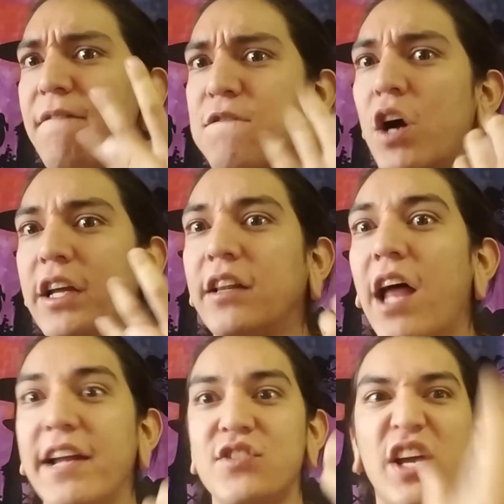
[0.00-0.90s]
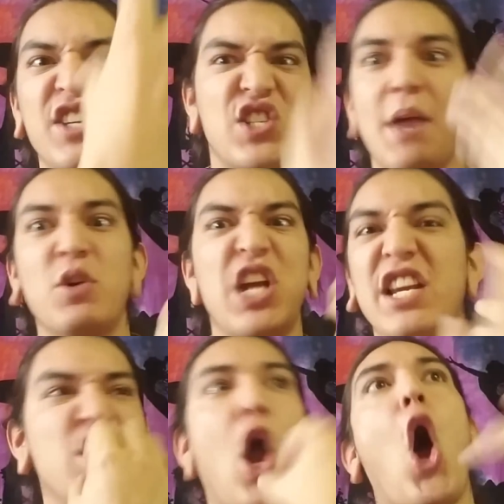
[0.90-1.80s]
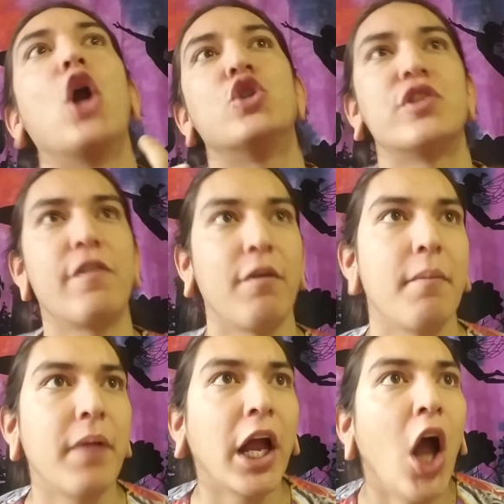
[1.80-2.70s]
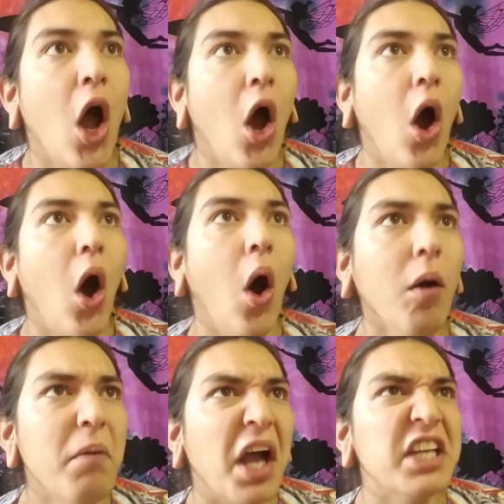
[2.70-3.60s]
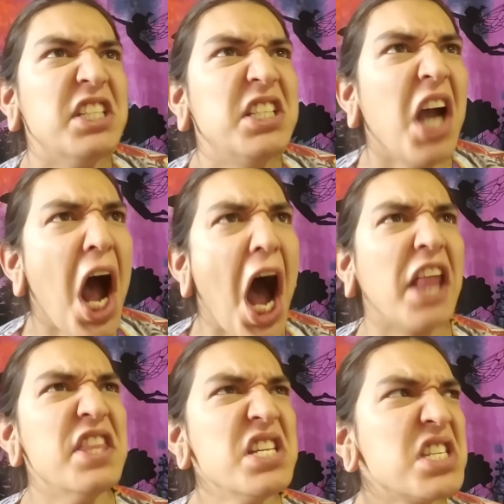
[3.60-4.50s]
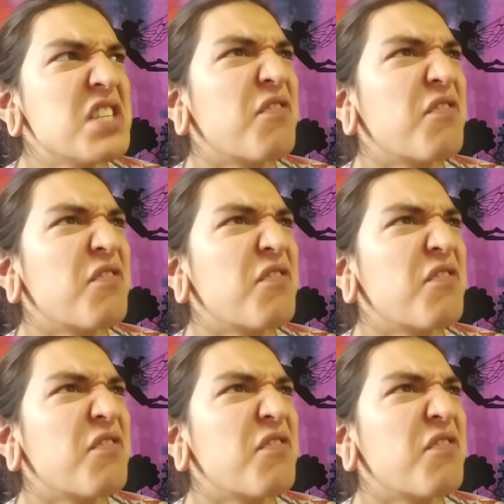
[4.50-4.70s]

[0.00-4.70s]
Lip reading: fucking lights, like simultaneously hundreds of them. I'm like, oh my God, this is